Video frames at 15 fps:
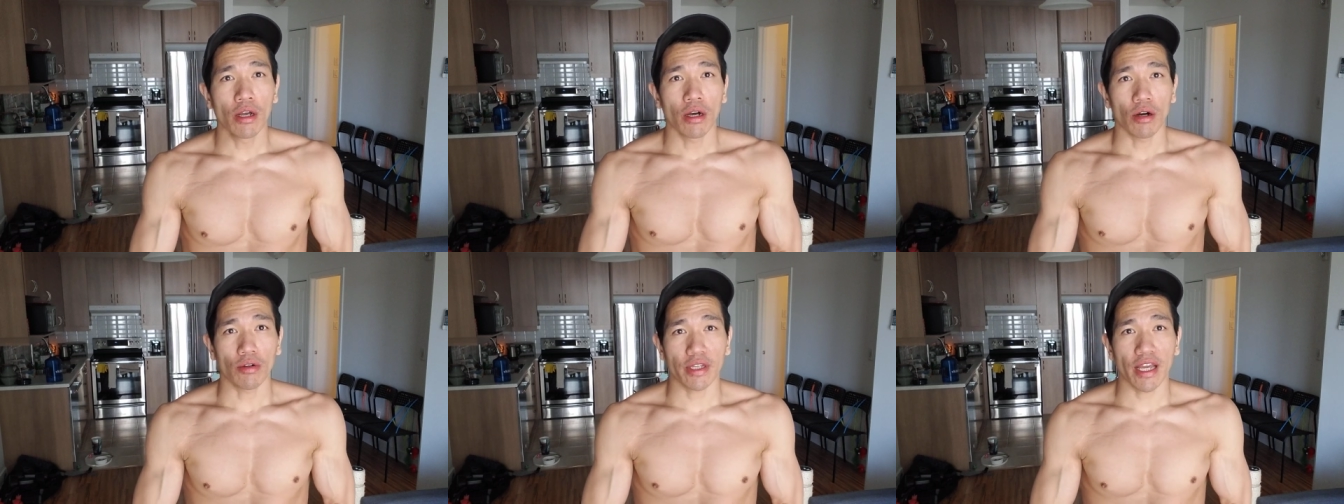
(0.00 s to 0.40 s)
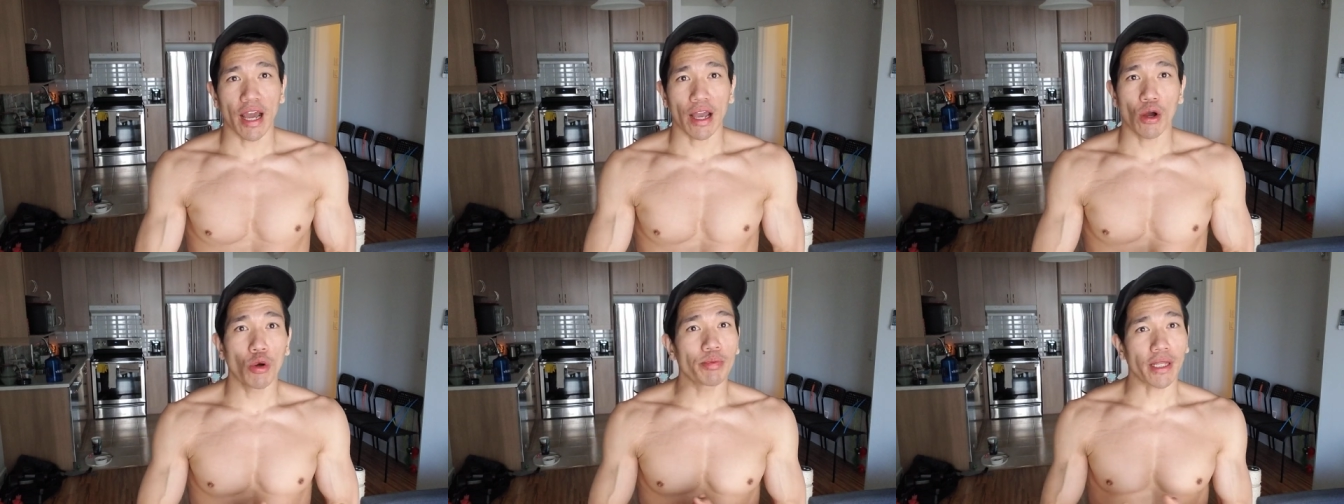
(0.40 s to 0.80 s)
Okay, I
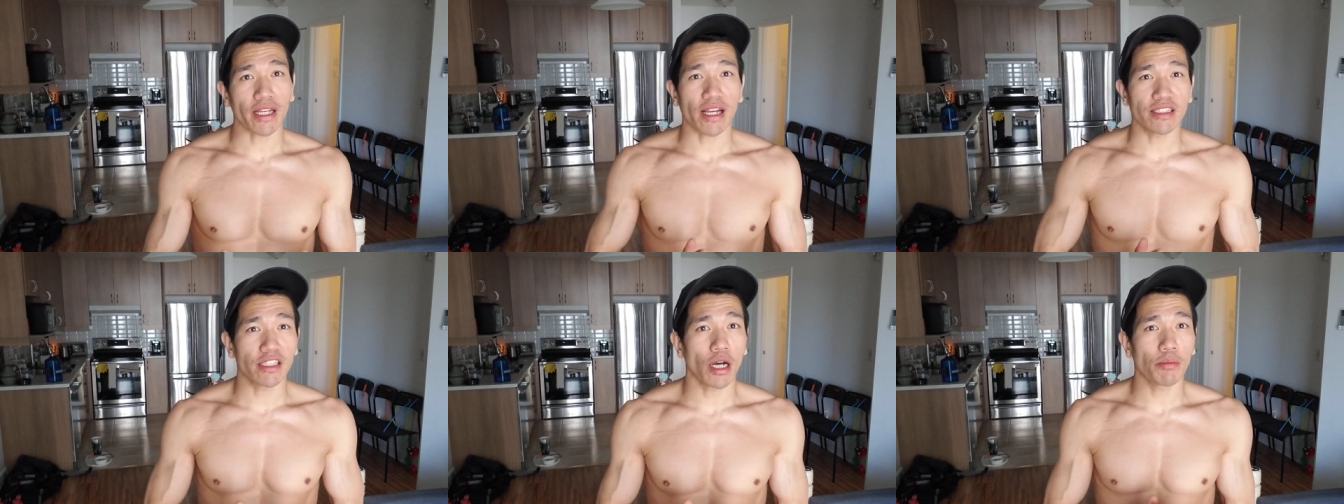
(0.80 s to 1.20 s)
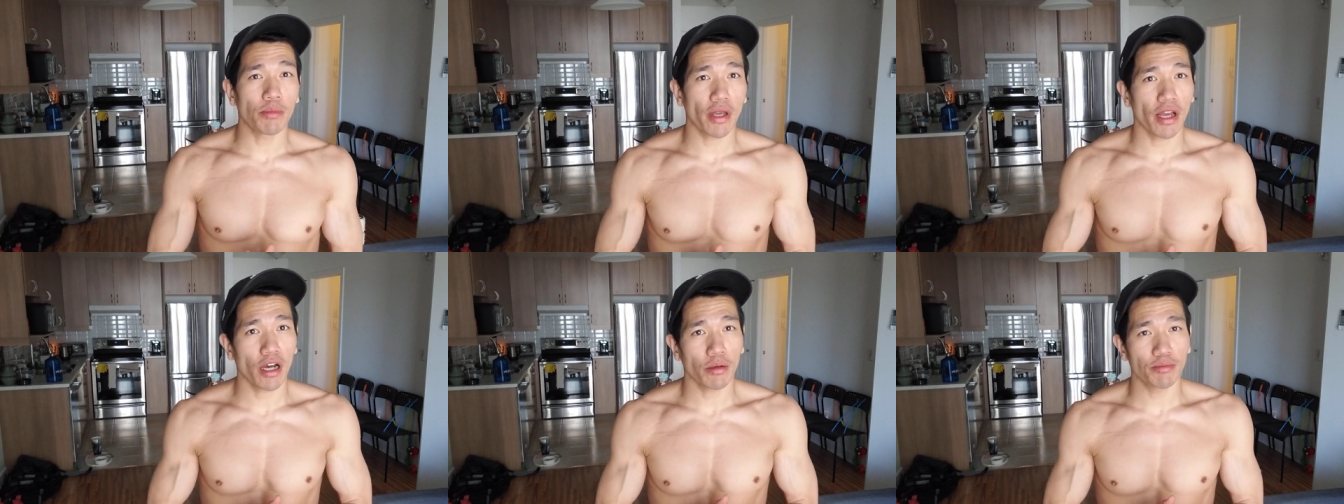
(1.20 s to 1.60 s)
hope that guys help,
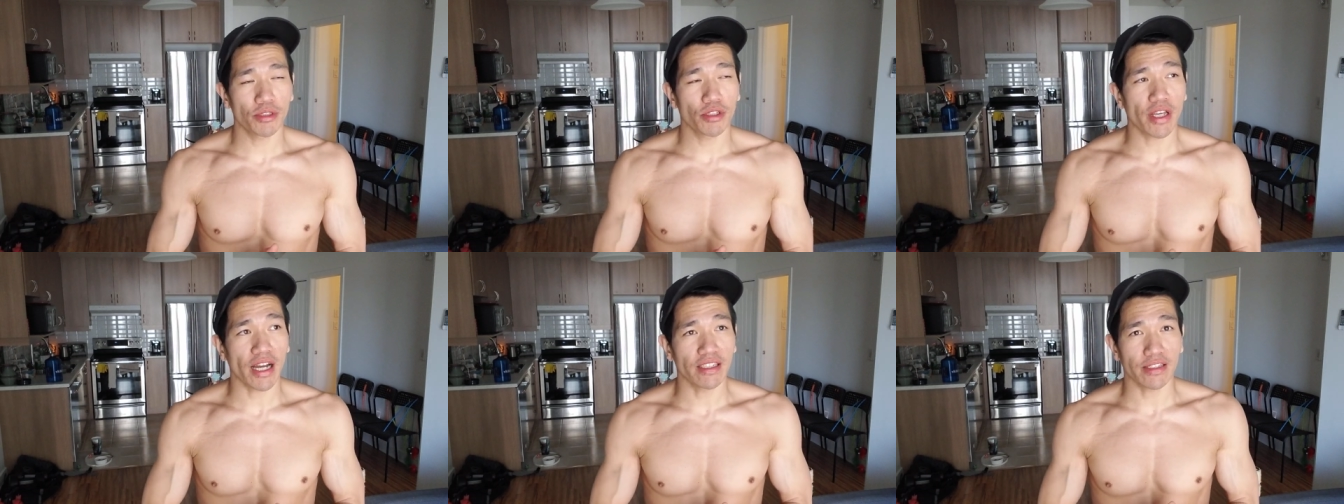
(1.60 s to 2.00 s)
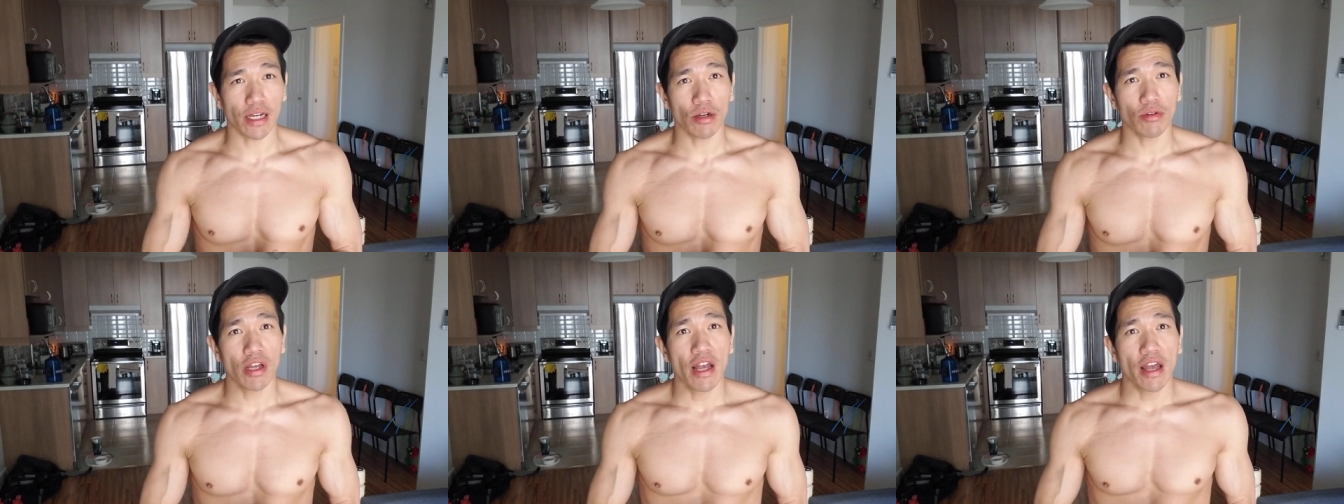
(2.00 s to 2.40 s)
helps you guys
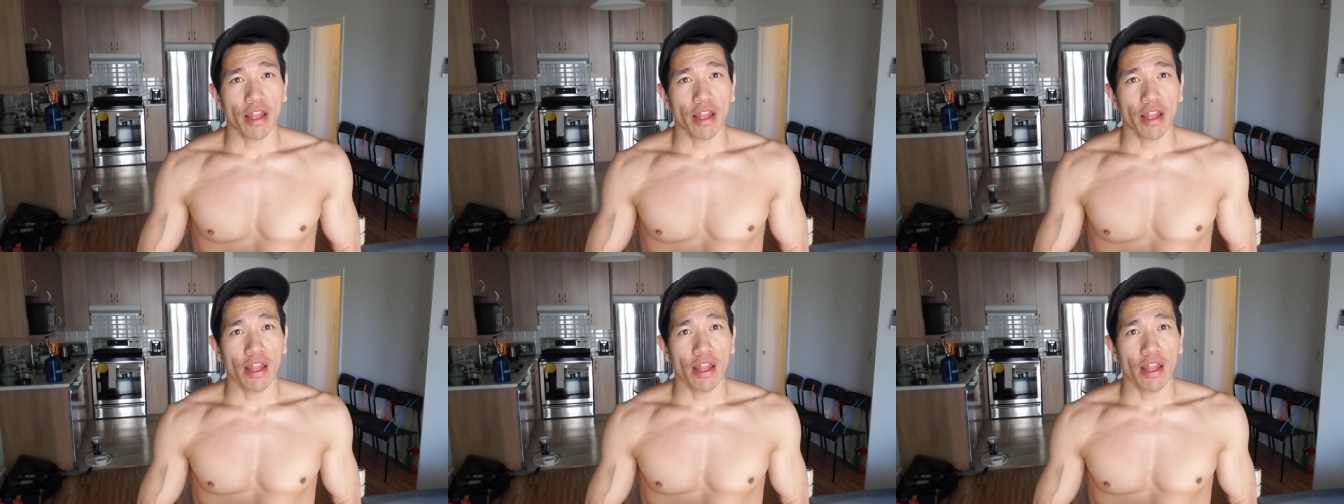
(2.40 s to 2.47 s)
out.